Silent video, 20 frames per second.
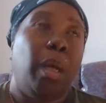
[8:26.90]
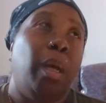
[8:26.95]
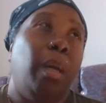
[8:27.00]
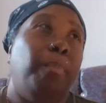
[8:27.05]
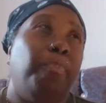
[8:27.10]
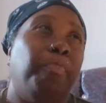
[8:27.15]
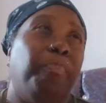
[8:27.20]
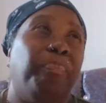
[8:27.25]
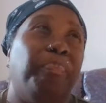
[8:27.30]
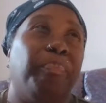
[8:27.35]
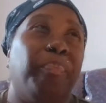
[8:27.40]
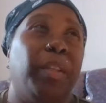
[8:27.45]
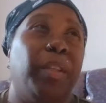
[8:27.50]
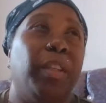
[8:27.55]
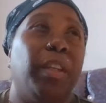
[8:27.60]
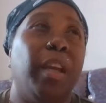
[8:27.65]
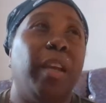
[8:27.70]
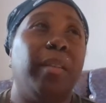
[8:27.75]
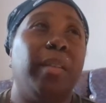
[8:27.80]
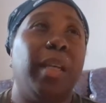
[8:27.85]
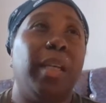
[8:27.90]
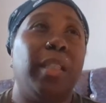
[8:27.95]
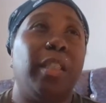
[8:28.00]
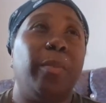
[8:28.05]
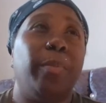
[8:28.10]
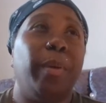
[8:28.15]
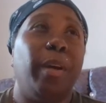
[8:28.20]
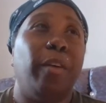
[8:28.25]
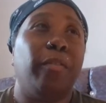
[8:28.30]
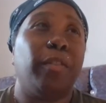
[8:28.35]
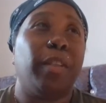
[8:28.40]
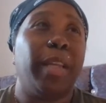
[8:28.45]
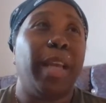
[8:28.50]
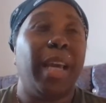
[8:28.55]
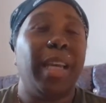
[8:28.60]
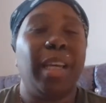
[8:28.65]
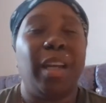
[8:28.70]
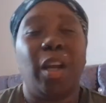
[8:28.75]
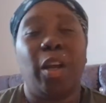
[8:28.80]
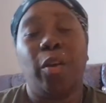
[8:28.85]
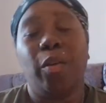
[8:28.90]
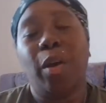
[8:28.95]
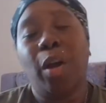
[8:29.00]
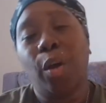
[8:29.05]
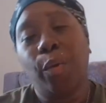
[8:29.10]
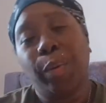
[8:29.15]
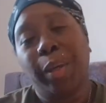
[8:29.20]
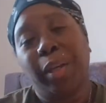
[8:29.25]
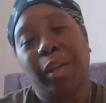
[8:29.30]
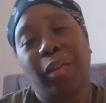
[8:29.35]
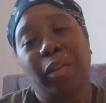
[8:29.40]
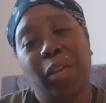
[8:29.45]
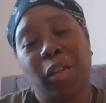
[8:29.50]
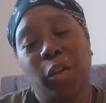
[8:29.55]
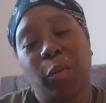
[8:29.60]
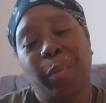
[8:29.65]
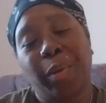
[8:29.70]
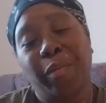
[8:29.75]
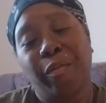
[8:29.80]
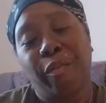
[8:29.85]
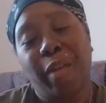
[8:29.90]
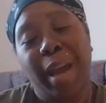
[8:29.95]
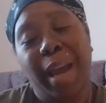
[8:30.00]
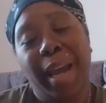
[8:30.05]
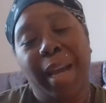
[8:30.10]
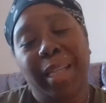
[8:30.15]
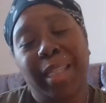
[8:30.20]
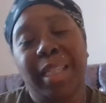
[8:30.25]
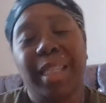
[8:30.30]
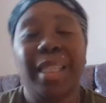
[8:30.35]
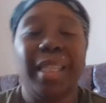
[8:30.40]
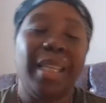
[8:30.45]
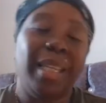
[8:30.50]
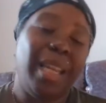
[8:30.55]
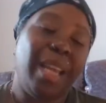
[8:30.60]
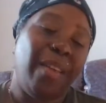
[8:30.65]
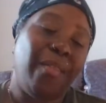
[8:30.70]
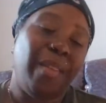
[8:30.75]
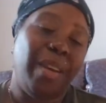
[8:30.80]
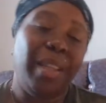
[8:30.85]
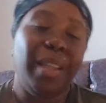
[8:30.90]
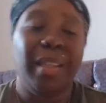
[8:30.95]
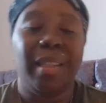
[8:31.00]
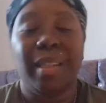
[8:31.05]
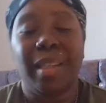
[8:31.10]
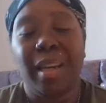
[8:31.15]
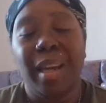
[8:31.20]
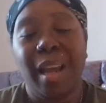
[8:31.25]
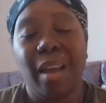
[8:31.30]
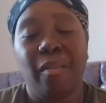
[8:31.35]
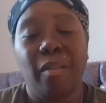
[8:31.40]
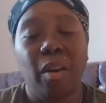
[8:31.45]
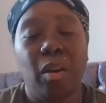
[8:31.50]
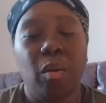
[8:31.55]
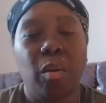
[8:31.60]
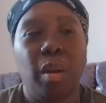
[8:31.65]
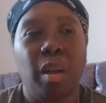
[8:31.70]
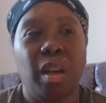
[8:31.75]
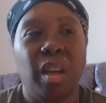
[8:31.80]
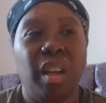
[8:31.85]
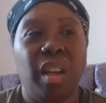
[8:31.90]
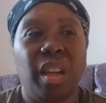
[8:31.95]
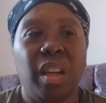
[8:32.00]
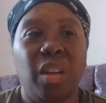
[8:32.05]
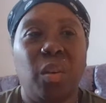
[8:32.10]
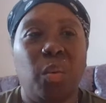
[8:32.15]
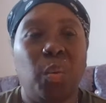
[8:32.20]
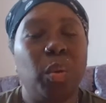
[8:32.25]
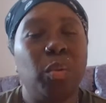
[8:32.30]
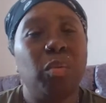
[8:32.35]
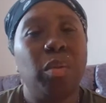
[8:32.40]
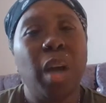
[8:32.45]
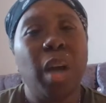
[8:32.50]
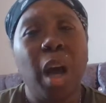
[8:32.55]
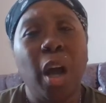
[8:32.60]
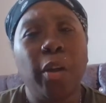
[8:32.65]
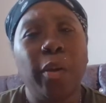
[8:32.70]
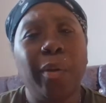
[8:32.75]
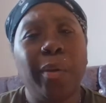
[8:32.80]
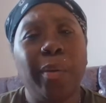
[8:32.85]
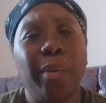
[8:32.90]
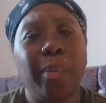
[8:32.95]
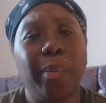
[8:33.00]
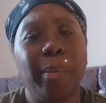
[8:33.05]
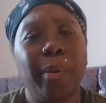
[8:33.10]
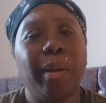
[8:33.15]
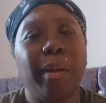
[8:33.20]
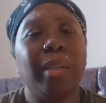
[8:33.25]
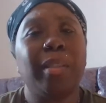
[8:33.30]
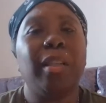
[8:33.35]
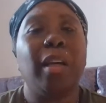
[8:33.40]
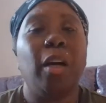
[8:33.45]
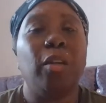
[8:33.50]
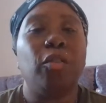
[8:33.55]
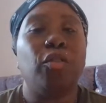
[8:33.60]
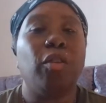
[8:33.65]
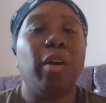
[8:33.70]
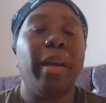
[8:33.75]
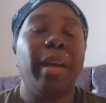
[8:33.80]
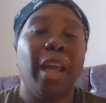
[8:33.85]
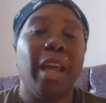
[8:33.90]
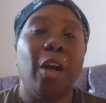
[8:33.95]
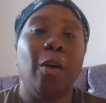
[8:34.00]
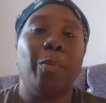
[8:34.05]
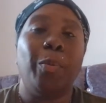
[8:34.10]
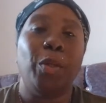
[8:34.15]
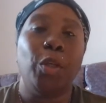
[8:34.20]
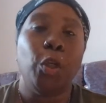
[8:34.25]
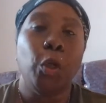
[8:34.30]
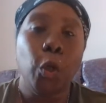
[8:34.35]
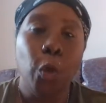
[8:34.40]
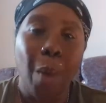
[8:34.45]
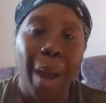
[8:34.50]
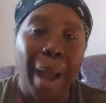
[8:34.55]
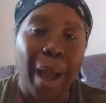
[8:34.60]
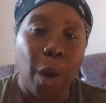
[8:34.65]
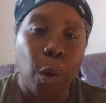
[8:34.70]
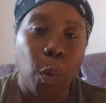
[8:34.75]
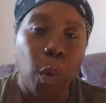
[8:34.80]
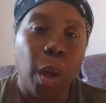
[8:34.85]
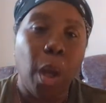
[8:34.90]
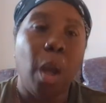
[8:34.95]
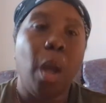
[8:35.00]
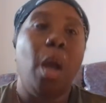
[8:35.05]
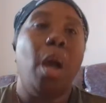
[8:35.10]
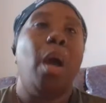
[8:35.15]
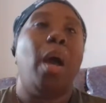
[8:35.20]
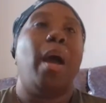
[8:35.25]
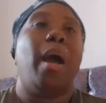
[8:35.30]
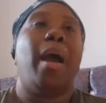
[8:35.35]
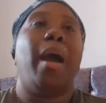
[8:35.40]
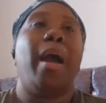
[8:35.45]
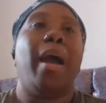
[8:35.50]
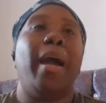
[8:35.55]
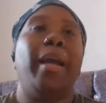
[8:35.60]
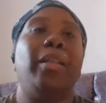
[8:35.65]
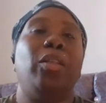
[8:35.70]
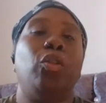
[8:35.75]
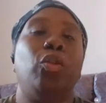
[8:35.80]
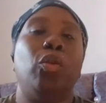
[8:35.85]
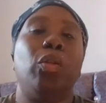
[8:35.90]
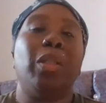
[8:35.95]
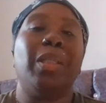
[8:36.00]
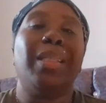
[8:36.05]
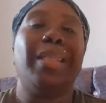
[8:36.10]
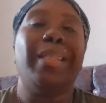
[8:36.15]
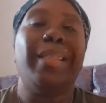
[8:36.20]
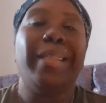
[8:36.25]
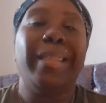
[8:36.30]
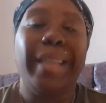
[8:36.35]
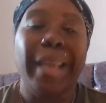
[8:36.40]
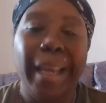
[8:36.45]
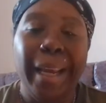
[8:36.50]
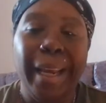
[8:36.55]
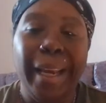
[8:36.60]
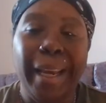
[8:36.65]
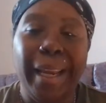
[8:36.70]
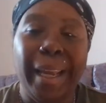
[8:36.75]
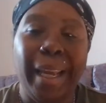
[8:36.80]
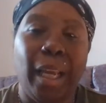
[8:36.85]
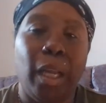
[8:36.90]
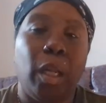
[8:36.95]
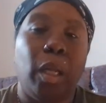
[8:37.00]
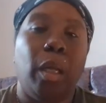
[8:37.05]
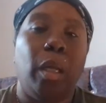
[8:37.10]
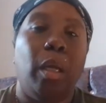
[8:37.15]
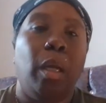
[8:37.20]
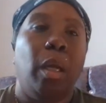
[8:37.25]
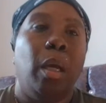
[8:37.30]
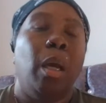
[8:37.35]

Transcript: She kept texting me after that, you know, oh, we can still be friends, this at the other. I'm like, well, no, because I'm trying to help you out and you're stealing.